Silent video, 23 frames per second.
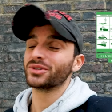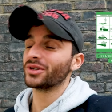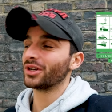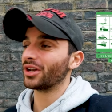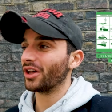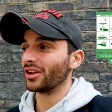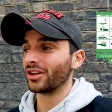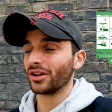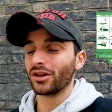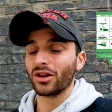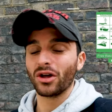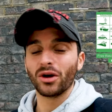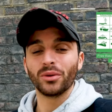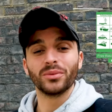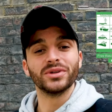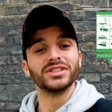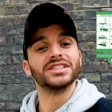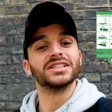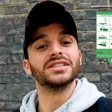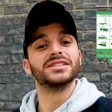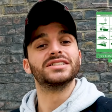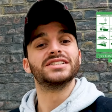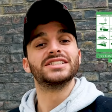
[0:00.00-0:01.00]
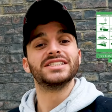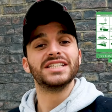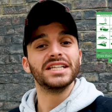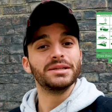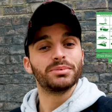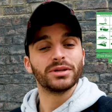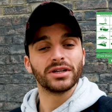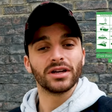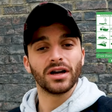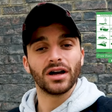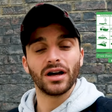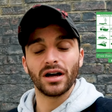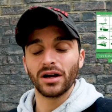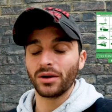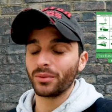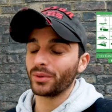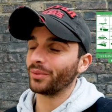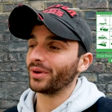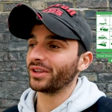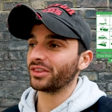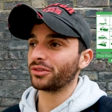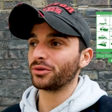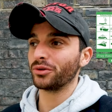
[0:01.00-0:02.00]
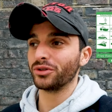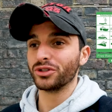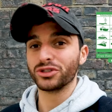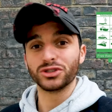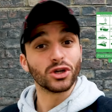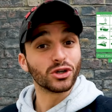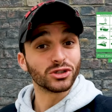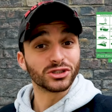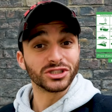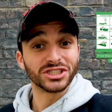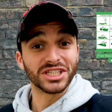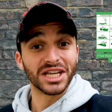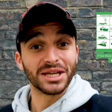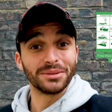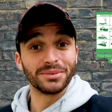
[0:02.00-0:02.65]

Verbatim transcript: Learned a lot. We did CPR, we went through the doctor's